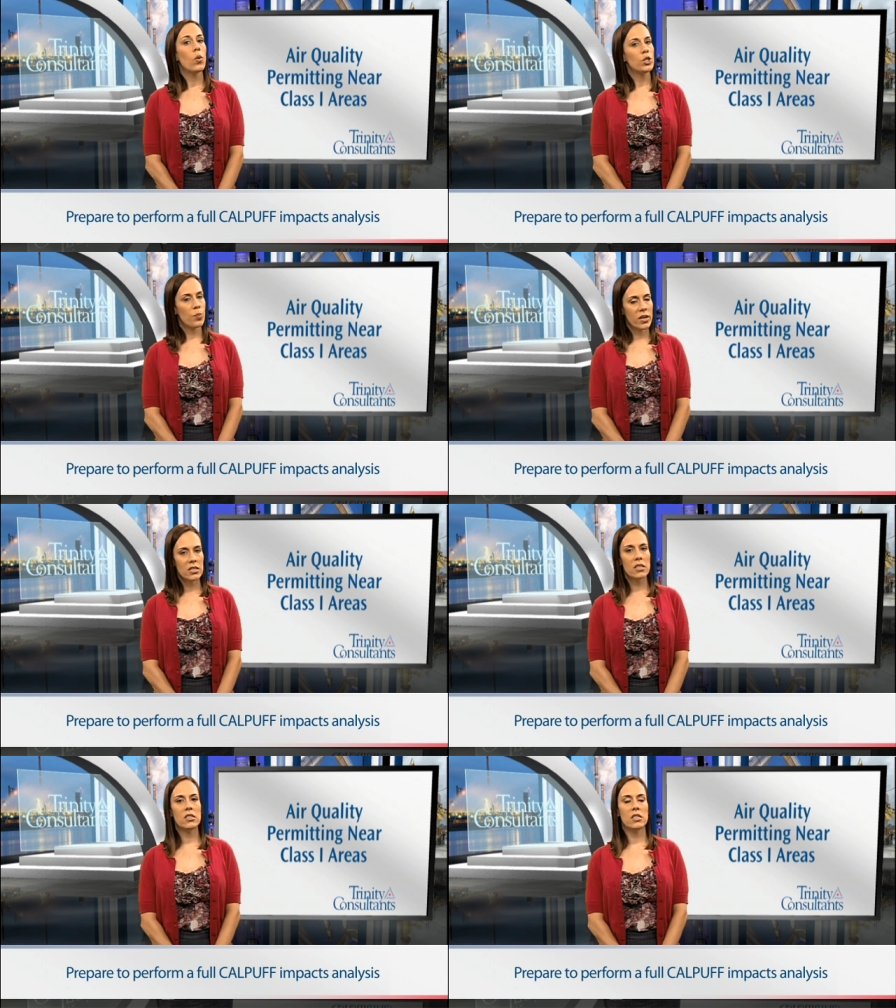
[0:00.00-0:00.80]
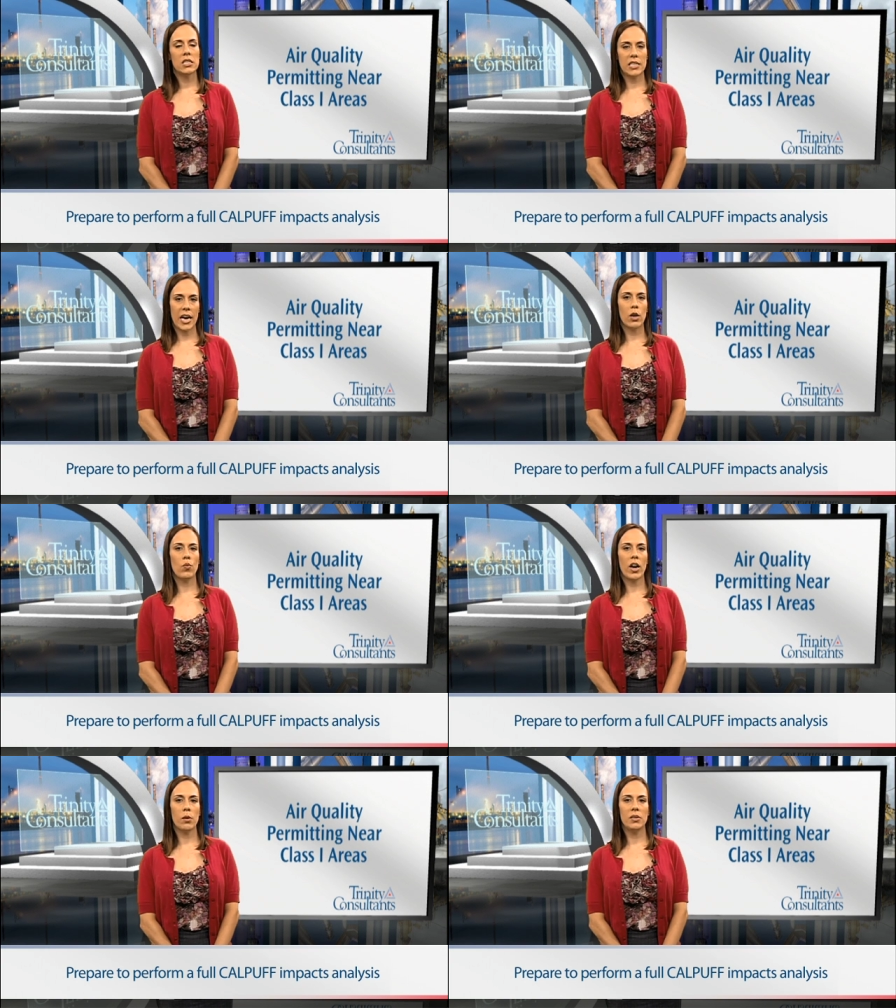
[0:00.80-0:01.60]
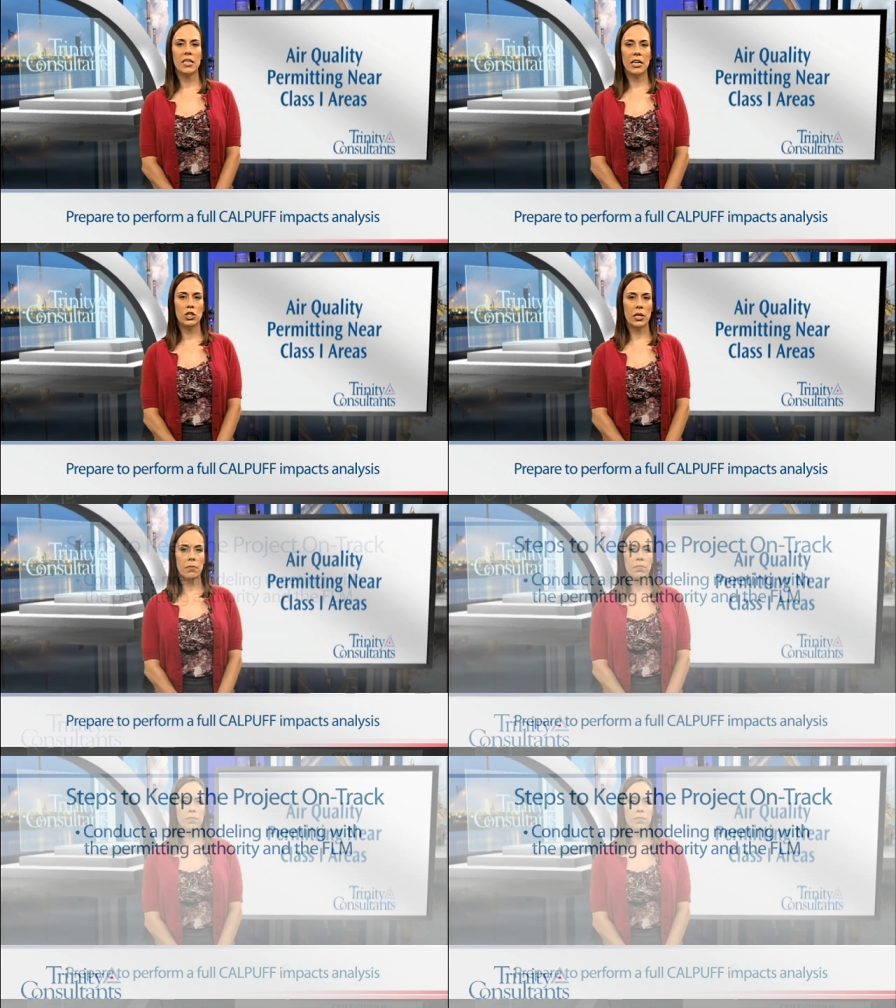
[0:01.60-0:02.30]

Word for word: which brings us to the second recommendation.